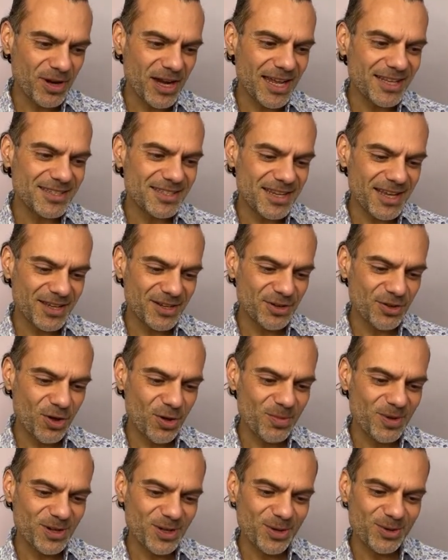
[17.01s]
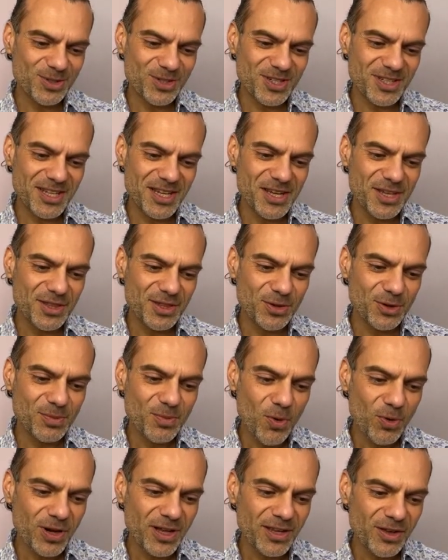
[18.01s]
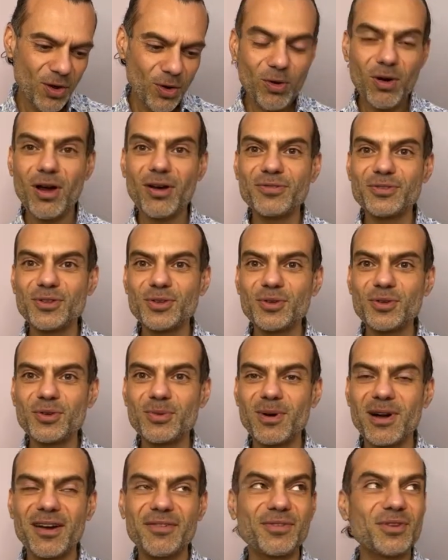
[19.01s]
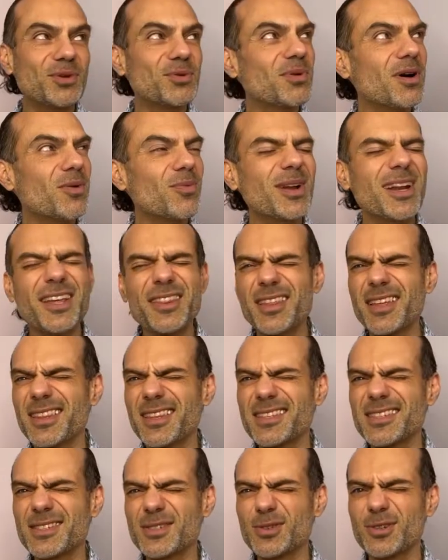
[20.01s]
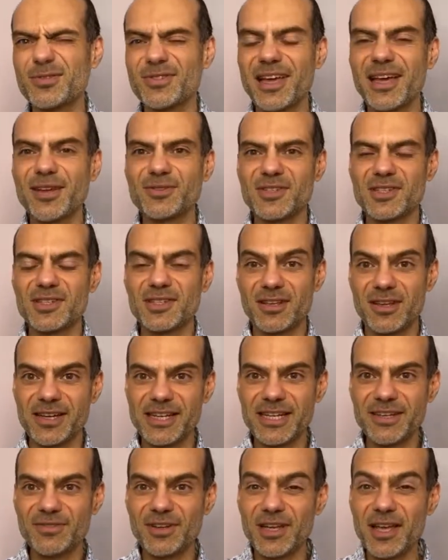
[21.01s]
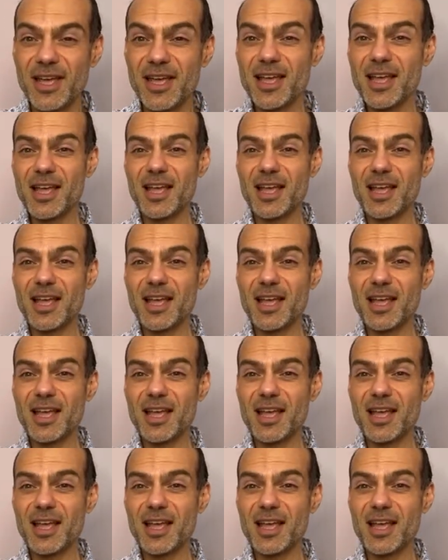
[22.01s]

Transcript: And second comment goes to Keith, Good morning or afternoon, wherever you are. Well, I think this sort of counts as early evening.